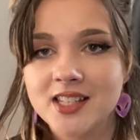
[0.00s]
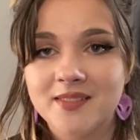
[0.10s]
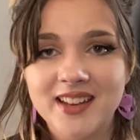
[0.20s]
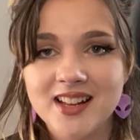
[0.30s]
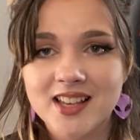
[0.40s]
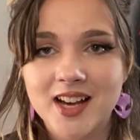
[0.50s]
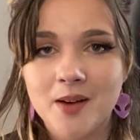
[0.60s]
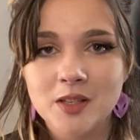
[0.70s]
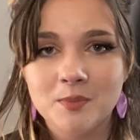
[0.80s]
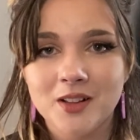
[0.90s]
something in the
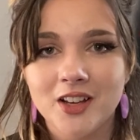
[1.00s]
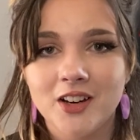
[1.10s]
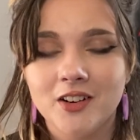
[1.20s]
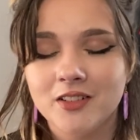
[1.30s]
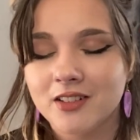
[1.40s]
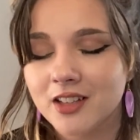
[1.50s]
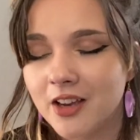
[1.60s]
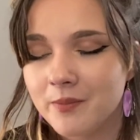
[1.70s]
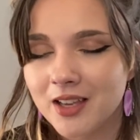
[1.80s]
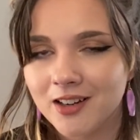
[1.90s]
comments below.
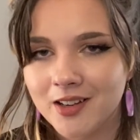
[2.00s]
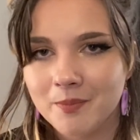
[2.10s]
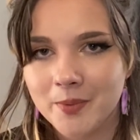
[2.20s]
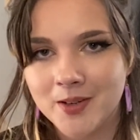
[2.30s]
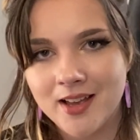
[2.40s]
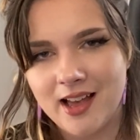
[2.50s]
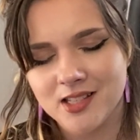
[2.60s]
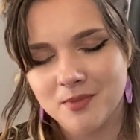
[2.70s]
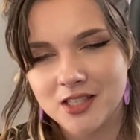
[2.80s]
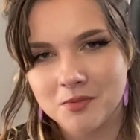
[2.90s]
Give me your input.
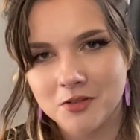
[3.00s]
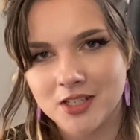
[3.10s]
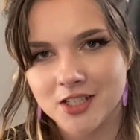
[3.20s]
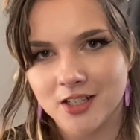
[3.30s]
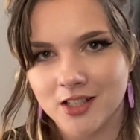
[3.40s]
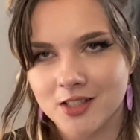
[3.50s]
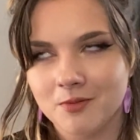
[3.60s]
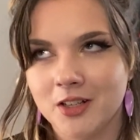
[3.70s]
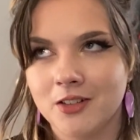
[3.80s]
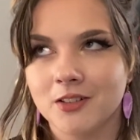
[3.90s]
Ask me some questions.
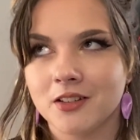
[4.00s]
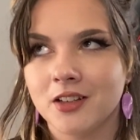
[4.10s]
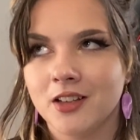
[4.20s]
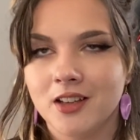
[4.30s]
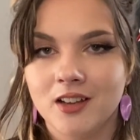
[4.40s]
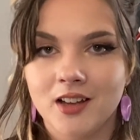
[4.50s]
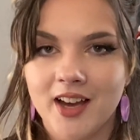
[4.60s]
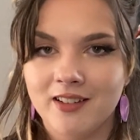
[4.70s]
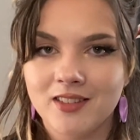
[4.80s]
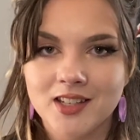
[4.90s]
We'll
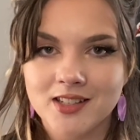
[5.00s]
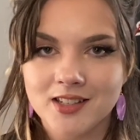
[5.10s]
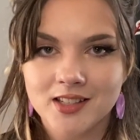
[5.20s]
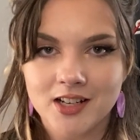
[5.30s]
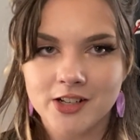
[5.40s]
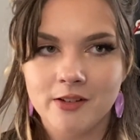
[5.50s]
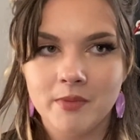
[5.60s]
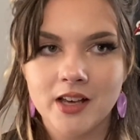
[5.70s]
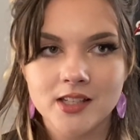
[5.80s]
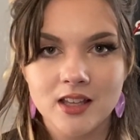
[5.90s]
have this discussion
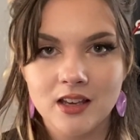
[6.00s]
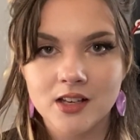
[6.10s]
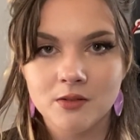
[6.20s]
because I think